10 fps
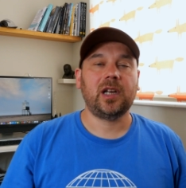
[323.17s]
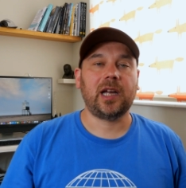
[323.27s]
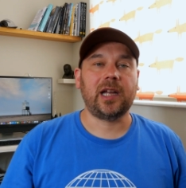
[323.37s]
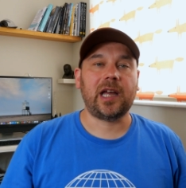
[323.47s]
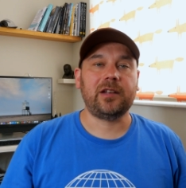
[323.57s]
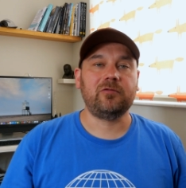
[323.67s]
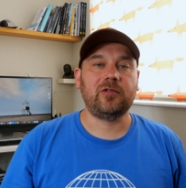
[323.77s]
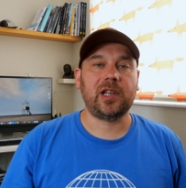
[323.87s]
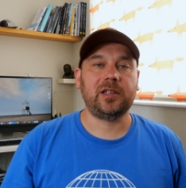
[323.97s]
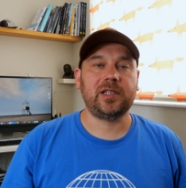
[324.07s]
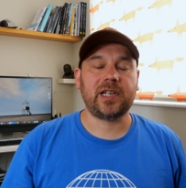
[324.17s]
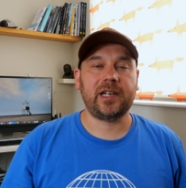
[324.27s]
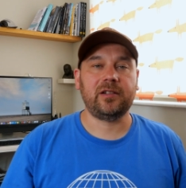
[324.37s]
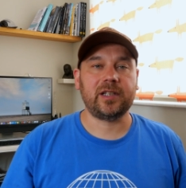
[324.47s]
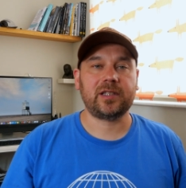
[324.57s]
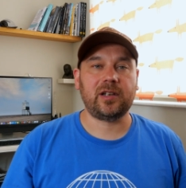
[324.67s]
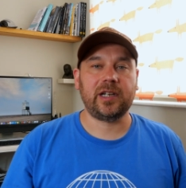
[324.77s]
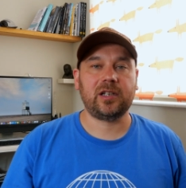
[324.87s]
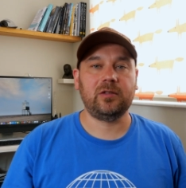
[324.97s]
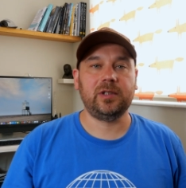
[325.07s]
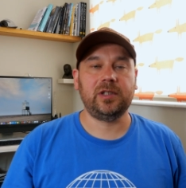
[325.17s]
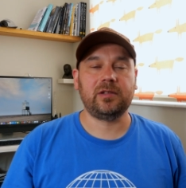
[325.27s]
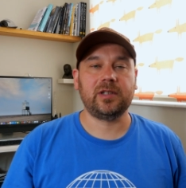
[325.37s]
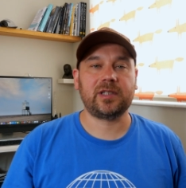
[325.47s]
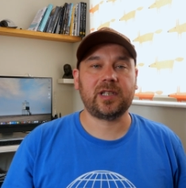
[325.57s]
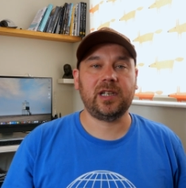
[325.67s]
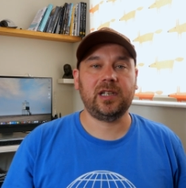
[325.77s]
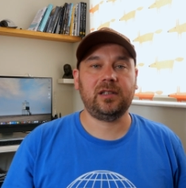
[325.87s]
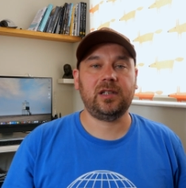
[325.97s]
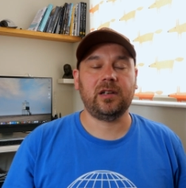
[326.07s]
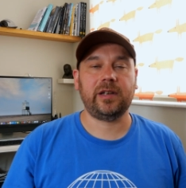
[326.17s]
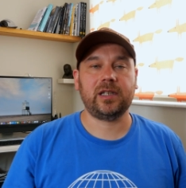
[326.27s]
and run the day-night cycle, and you can see, you know,